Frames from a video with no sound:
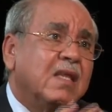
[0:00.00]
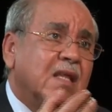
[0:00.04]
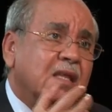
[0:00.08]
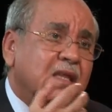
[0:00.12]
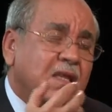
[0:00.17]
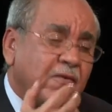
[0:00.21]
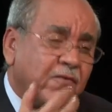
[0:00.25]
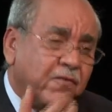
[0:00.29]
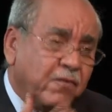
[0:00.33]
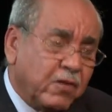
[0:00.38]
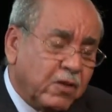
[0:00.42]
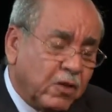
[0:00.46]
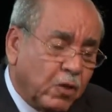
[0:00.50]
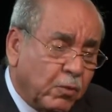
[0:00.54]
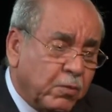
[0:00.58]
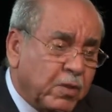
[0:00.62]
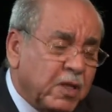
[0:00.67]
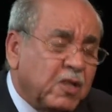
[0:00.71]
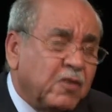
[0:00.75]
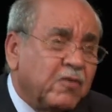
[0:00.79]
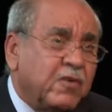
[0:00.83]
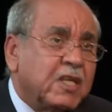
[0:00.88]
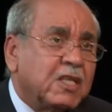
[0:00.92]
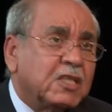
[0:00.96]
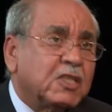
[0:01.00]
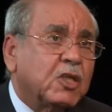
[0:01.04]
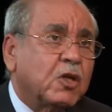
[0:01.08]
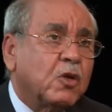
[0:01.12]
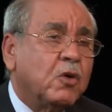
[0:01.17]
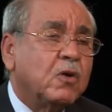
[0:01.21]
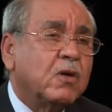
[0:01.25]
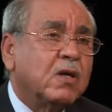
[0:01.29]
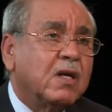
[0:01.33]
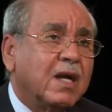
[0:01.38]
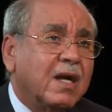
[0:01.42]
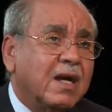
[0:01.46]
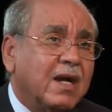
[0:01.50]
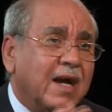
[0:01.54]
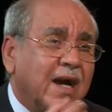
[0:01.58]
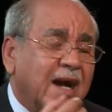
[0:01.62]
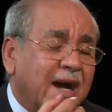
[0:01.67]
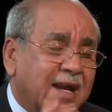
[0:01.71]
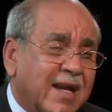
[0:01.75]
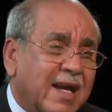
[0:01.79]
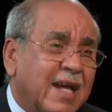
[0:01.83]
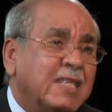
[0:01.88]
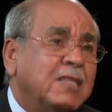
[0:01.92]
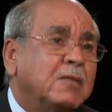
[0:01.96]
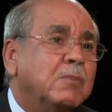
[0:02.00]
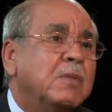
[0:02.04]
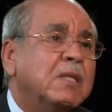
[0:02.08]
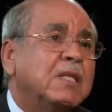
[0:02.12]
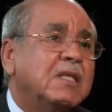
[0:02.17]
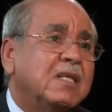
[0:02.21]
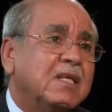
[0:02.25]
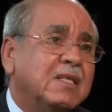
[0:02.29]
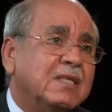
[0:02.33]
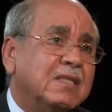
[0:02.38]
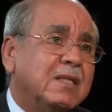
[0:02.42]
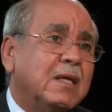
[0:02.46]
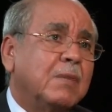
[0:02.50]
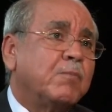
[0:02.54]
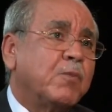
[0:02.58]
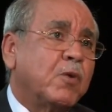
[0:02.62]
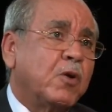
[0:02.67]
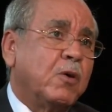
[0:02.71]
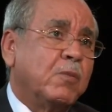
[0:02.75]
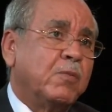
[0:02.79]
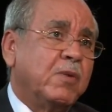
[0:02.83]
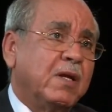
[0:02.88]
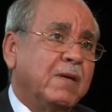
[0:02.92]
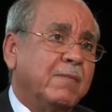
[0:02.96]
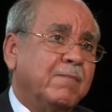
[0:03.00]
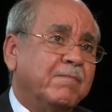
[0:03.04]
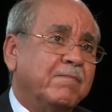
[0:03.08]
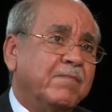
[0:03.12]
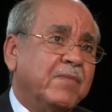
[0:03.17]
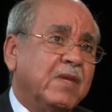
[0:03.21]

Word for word: The lobby is very strong. Harassment is the problem.